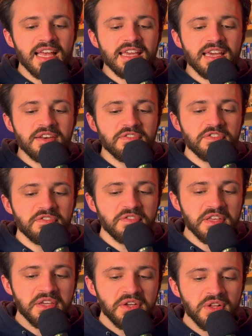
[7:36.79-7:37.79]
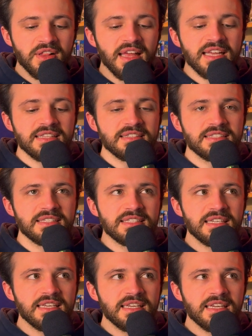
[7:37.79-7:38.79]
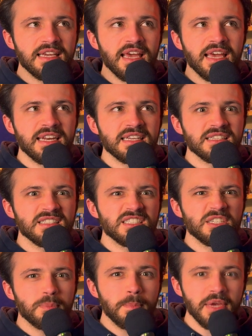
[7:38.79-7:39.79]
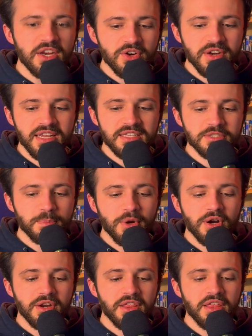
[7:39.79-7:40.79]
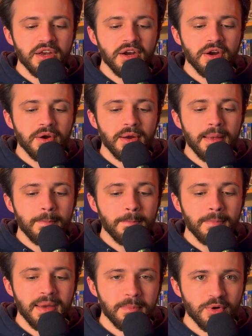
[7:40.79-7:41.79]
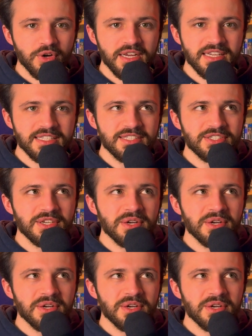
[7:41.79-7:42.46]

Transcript: they can feel and see and experience part of their memories.